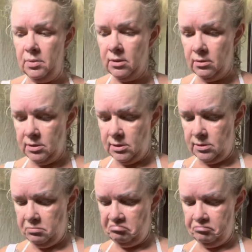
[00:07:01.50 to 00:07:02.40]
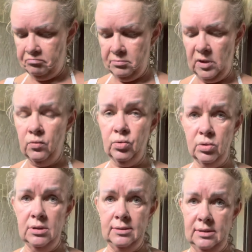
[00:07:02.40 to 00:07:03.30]
because
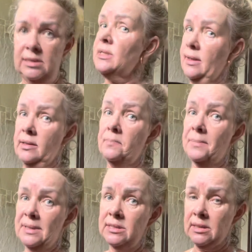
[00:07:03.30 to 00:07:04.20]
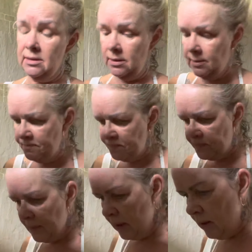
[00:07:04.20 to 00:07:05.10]
wool is like medicine.
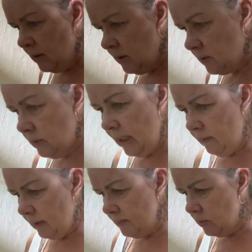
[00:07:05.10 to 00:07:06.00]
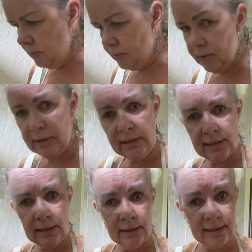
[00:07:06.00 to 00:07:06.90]
So now I'm gonna put this
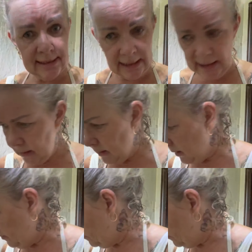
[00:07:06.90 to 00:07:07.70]
in the sink